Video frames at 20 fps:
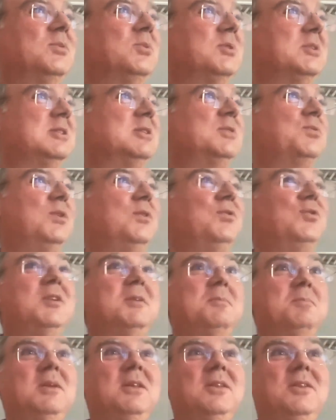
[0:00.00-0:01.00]
which is
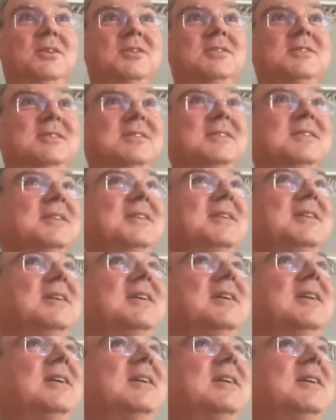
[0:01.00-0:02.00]
15 minutes
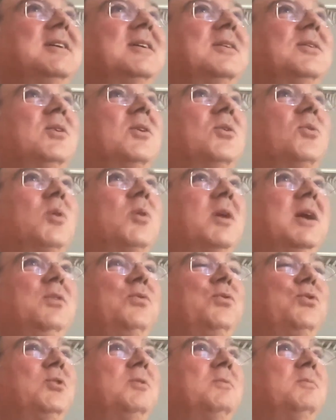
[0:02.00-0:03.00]
away
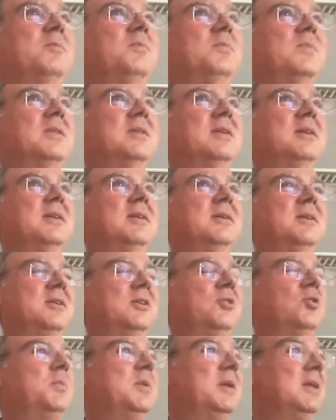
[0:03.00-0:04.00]
from the
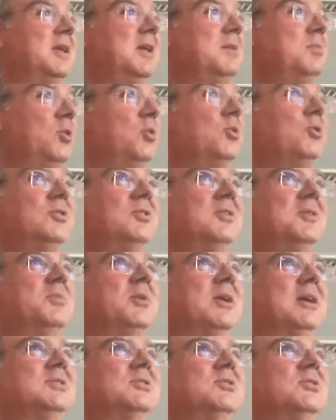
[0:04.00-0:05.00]
European neighborhood in
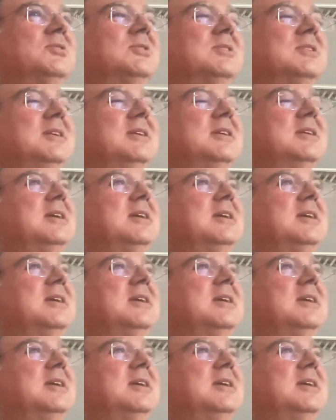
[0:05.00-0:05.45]
Brussels.